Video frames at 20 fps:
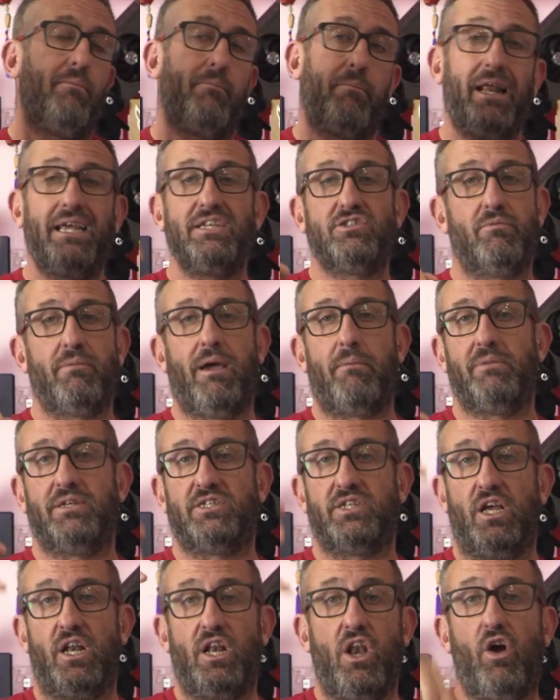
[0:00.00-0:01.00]
Please remember
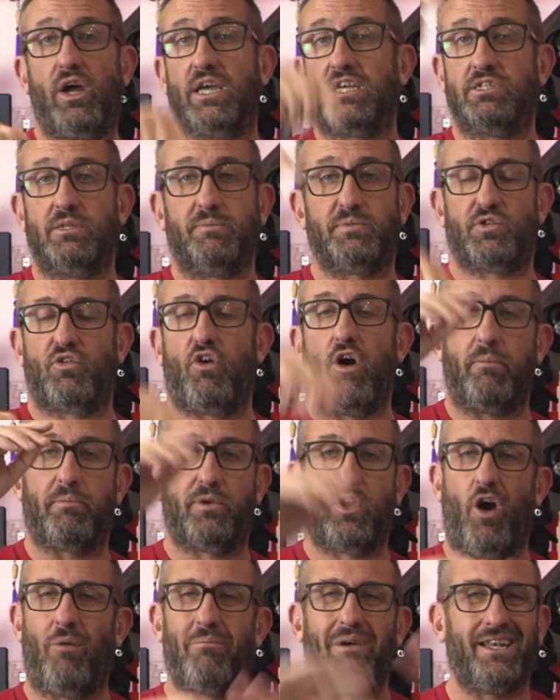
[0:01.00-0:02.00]
to like, subscribe,
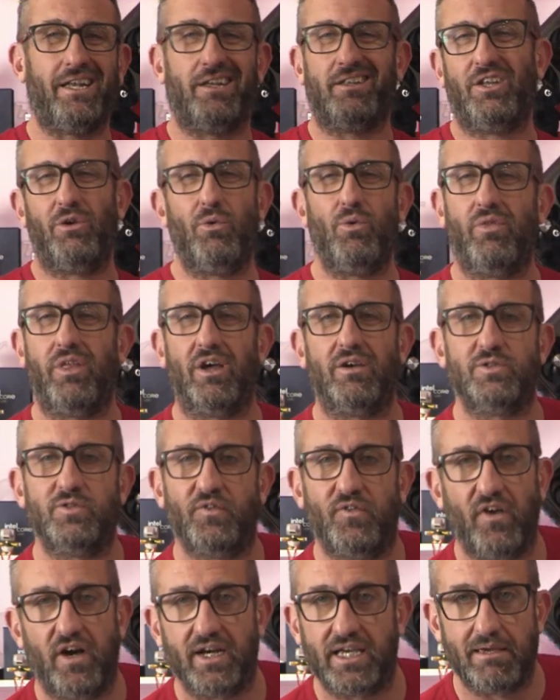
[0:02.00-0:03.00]
comment, and do all those
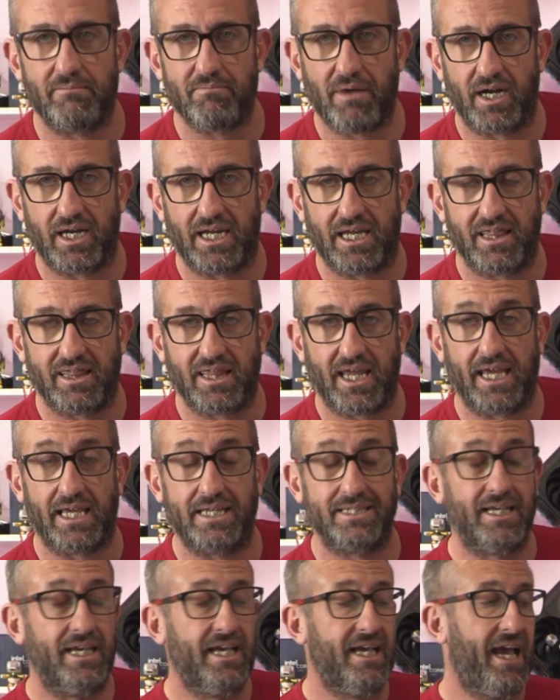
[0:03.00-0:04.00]
funky monkey
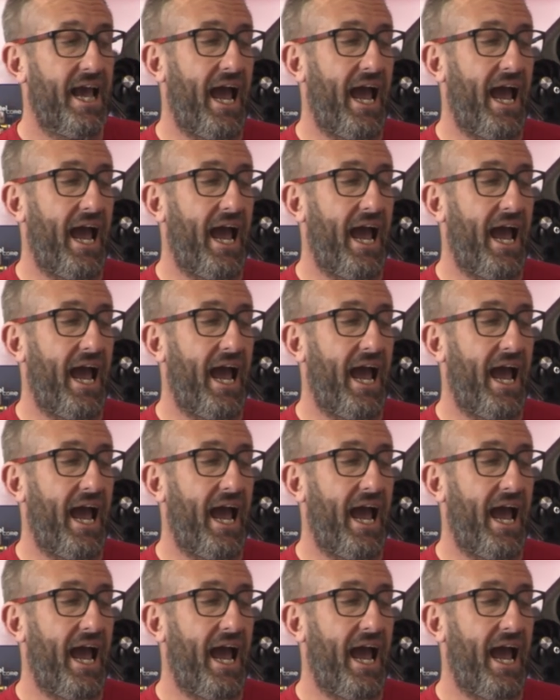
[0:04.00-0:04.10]
things.